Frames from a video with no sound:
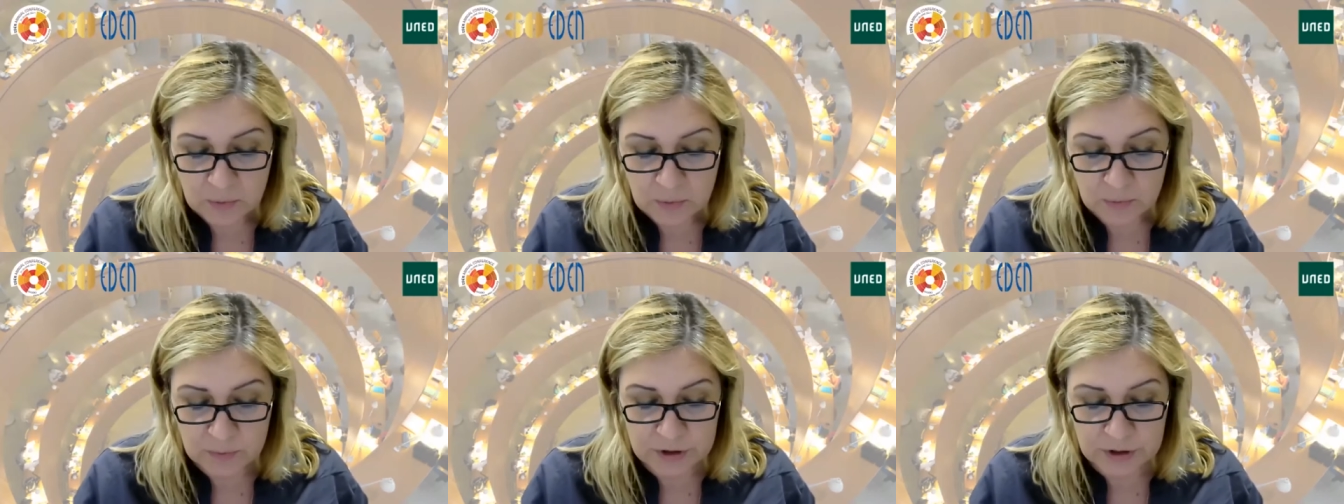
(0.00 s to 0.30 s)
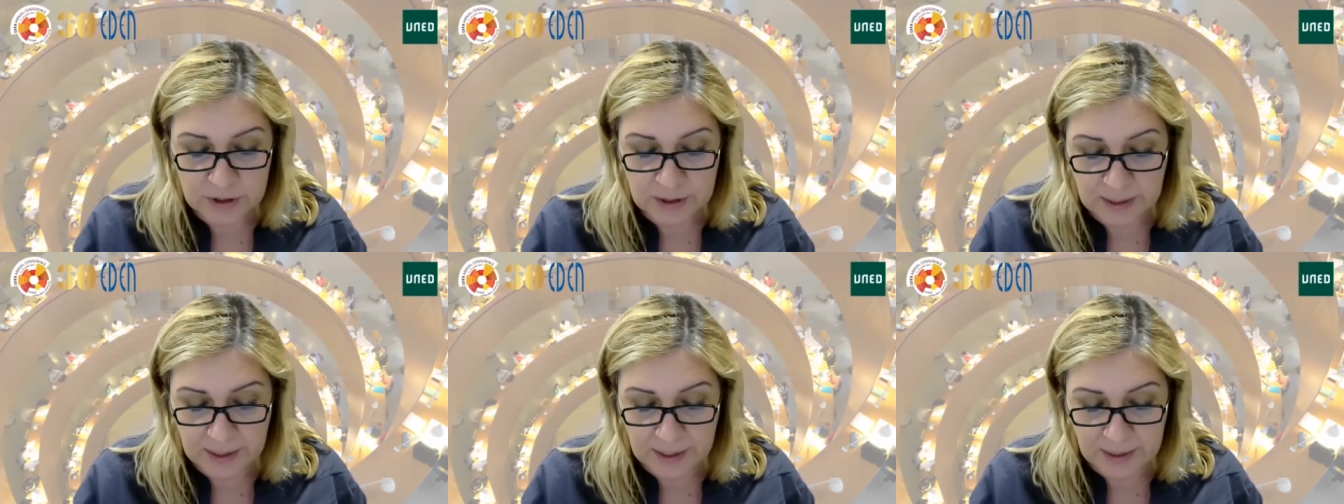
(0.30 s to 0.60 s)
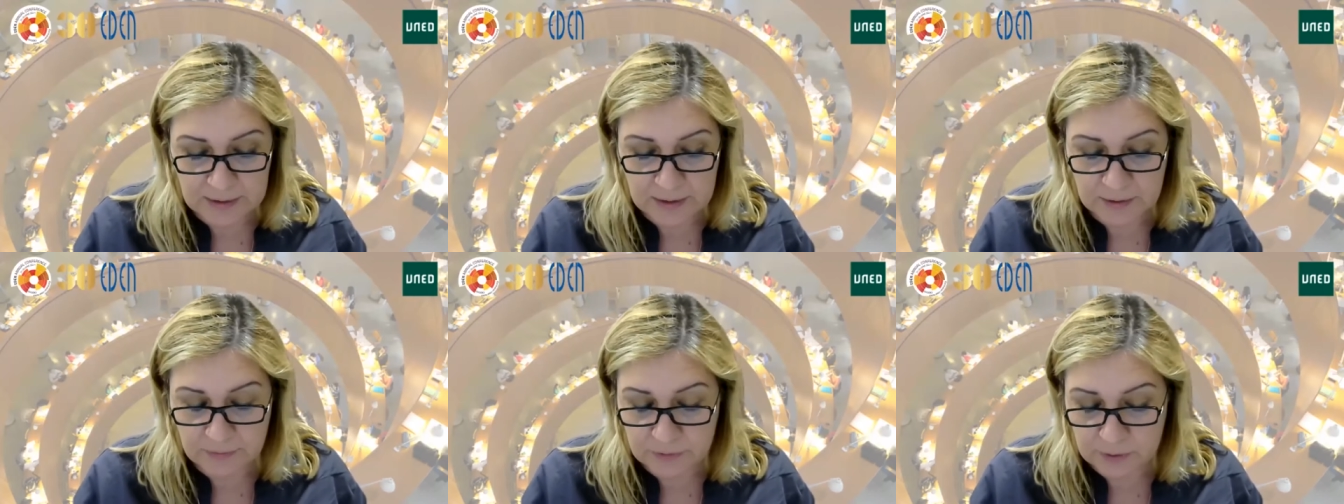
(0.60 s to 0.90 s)
which he
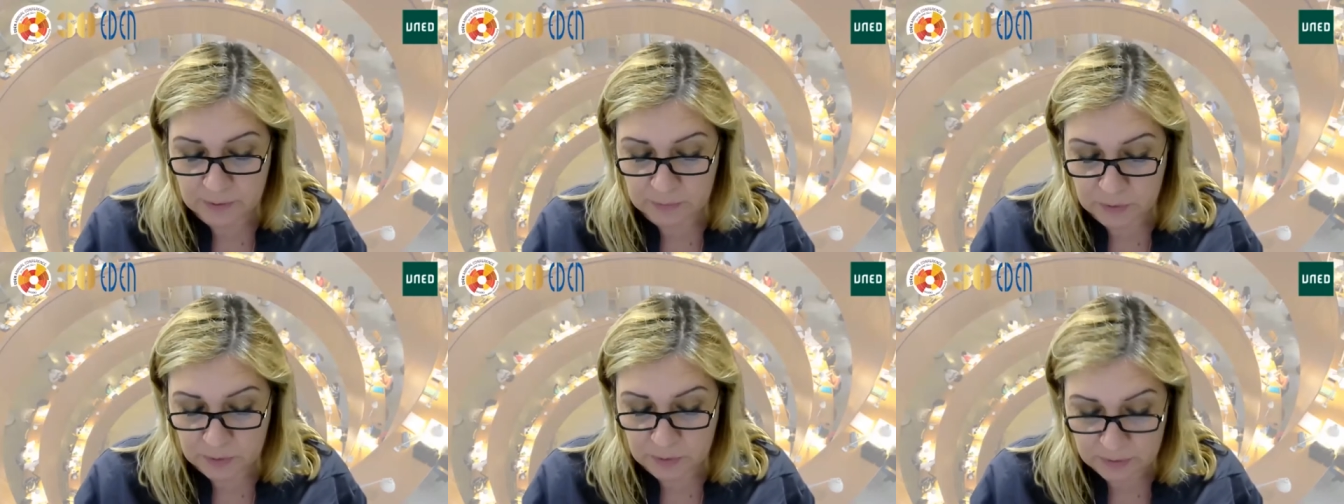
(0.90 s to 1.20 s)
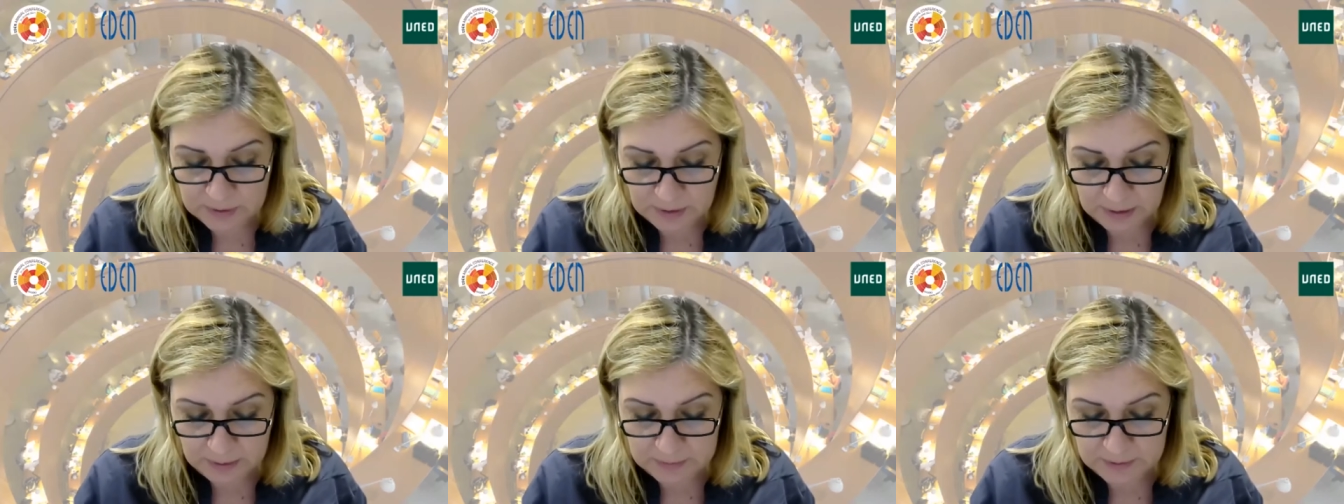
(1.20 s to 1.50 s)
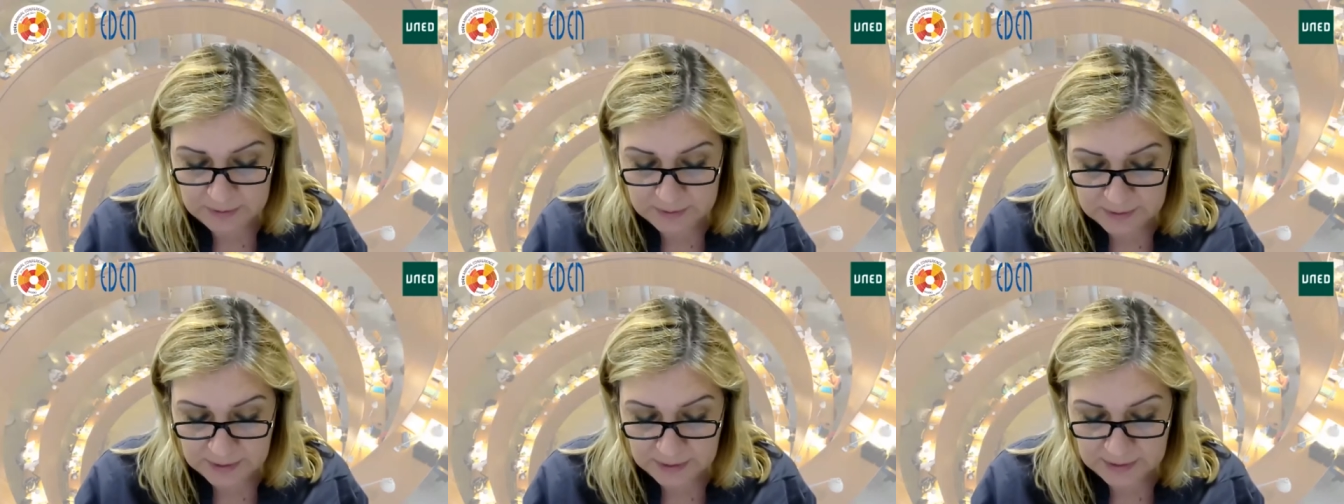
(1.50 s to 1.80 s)
headed from
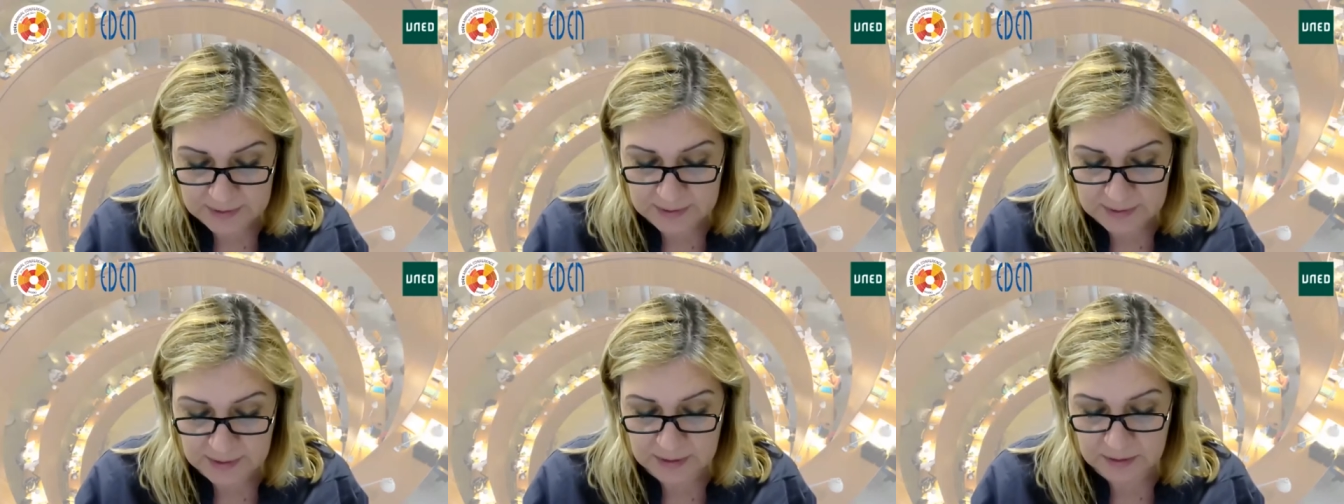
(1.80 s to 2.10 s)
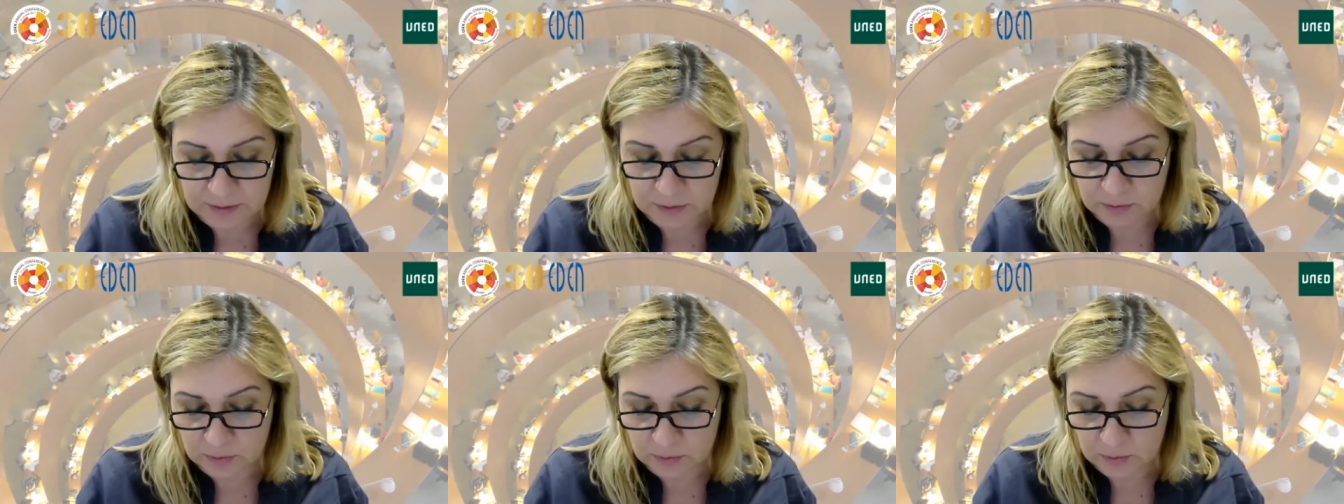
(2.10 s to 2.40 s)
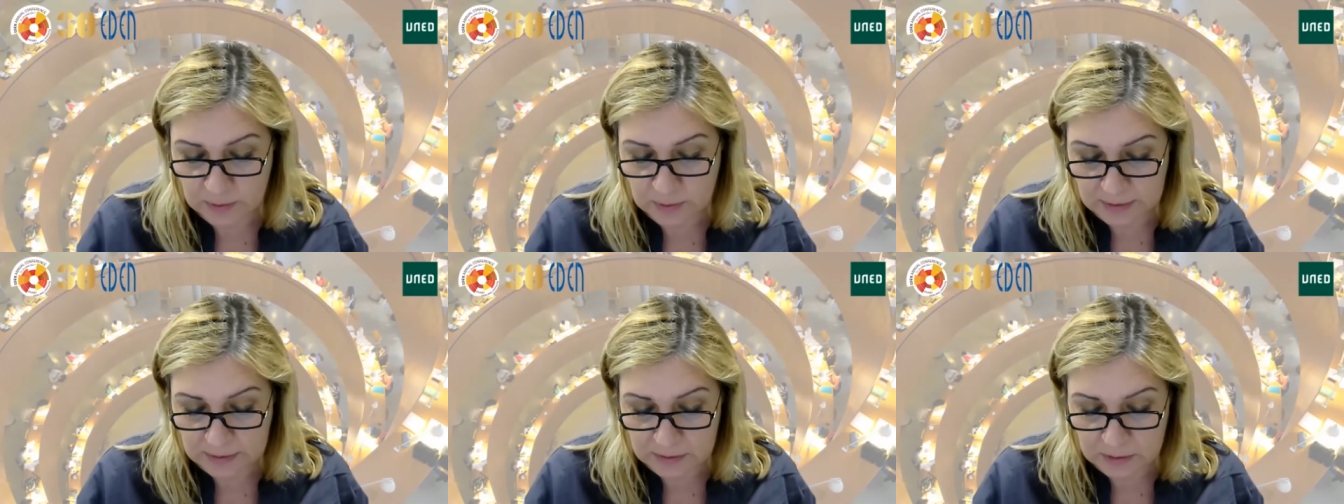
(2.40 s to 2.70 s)
2016 to
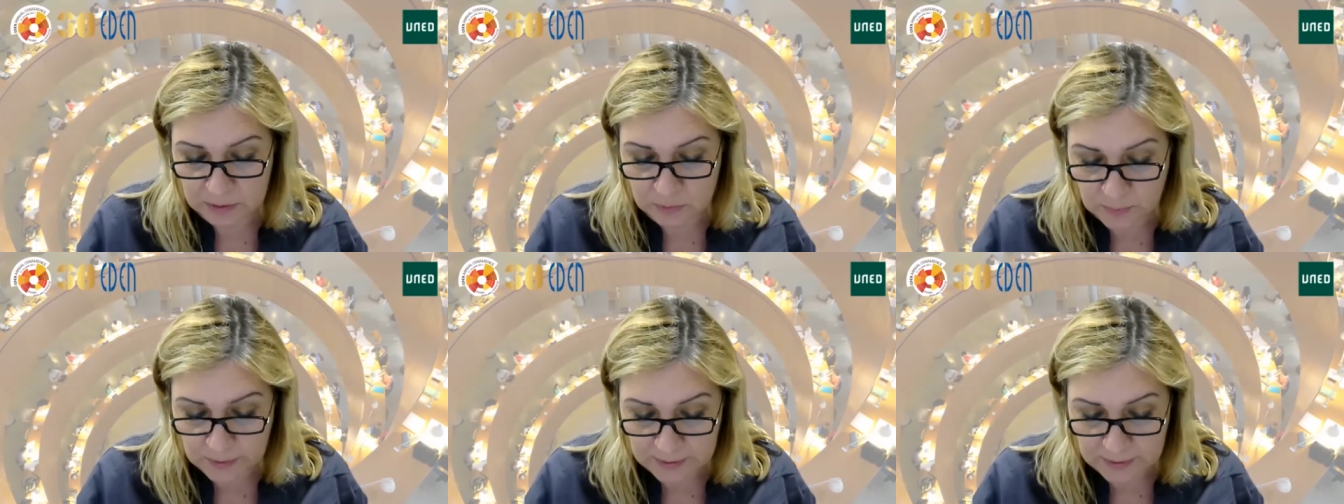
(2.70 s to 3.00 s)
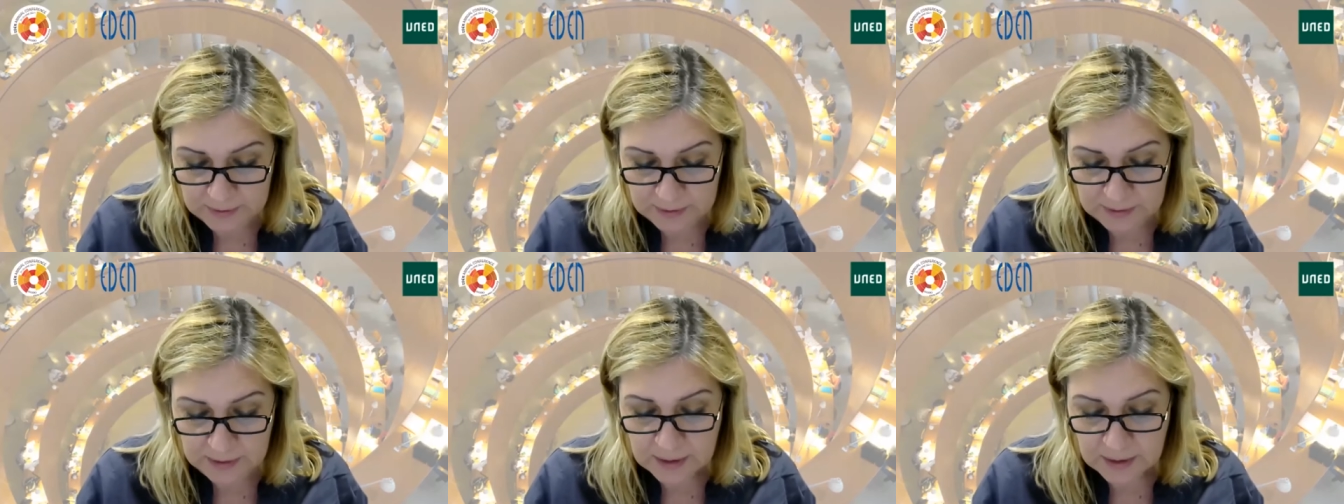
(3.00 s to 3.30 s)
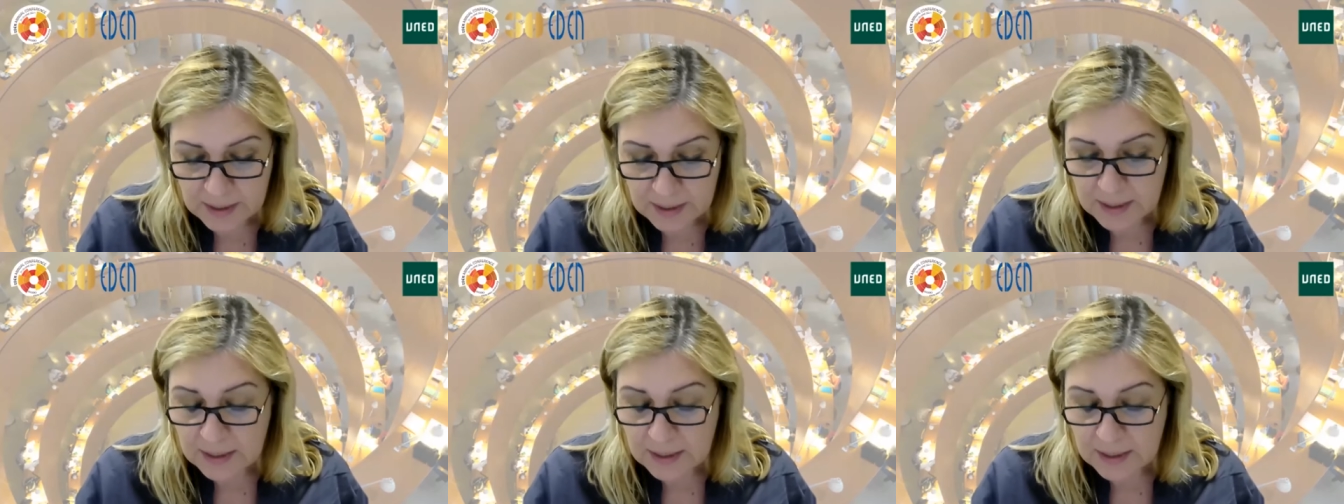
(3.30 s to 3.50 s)
2020.